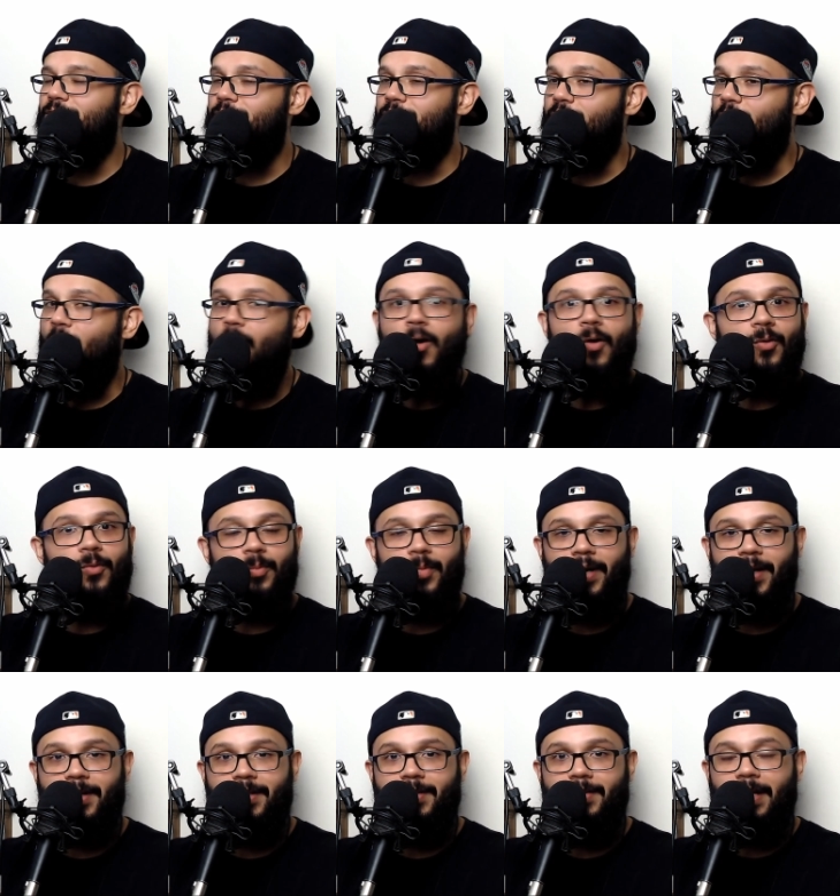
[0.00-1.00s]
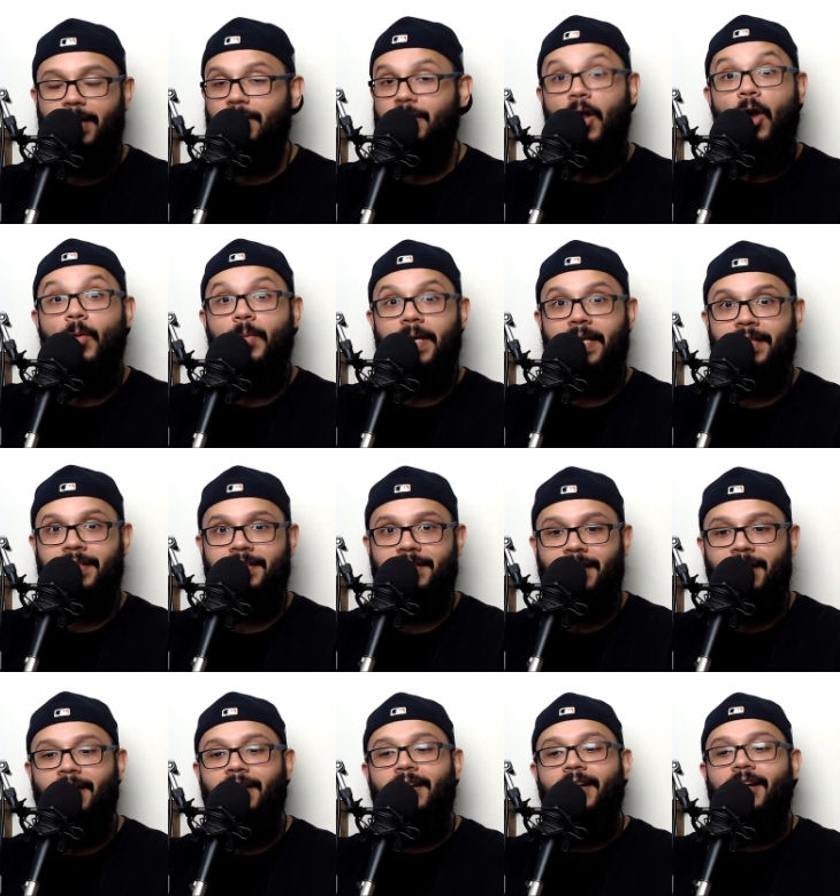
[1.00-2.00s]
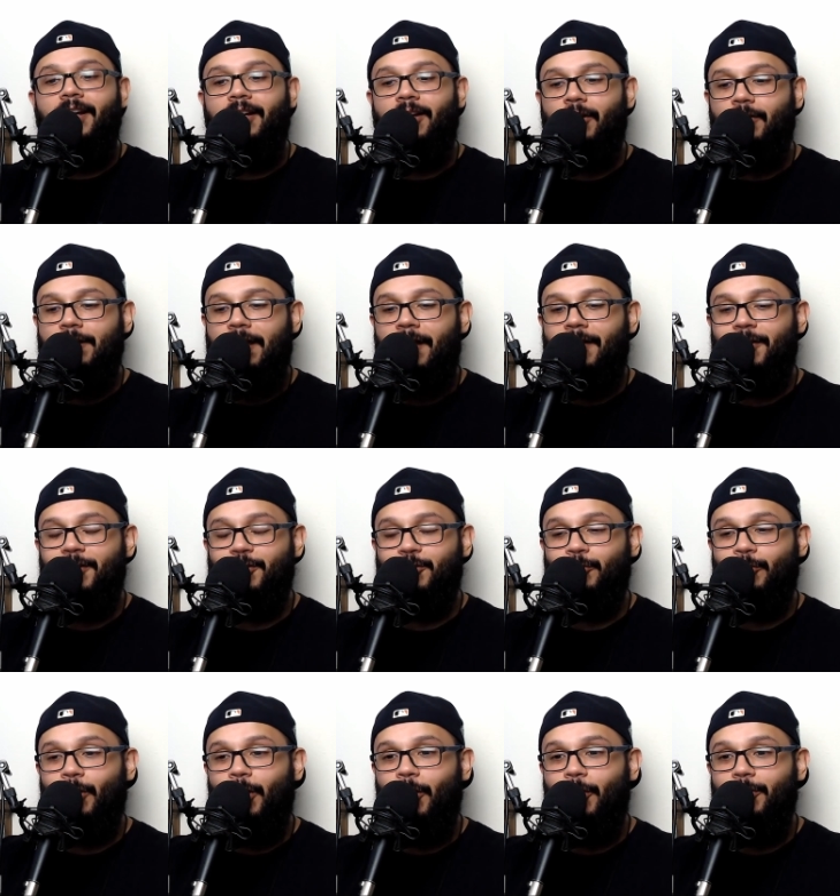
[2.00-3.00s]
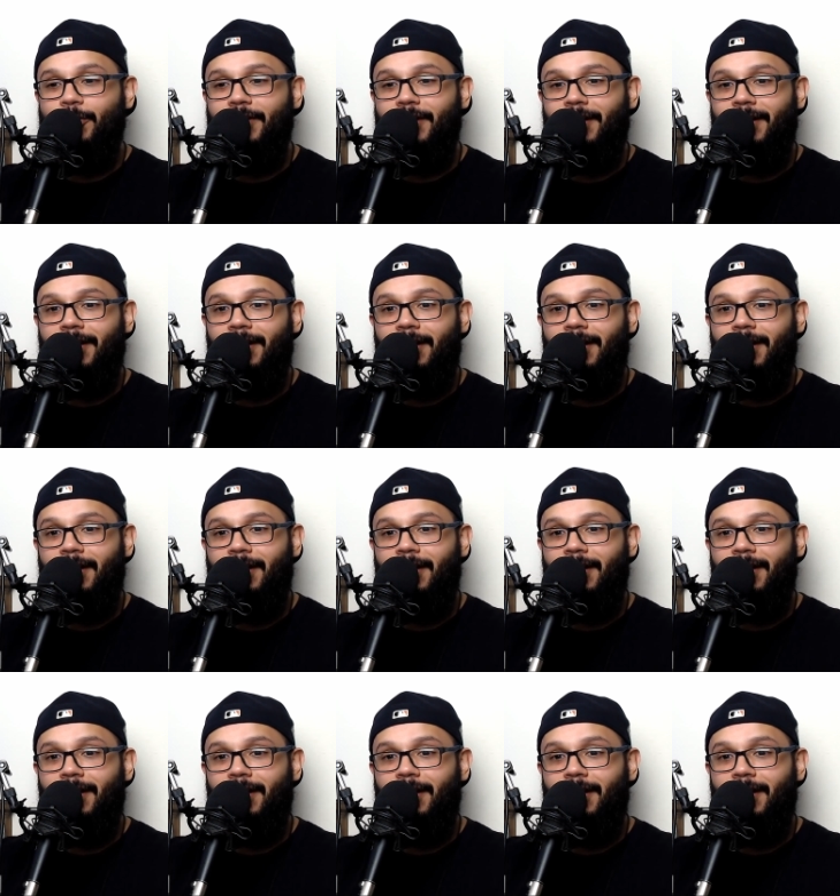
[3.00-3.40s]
don't, by no means, go down this road.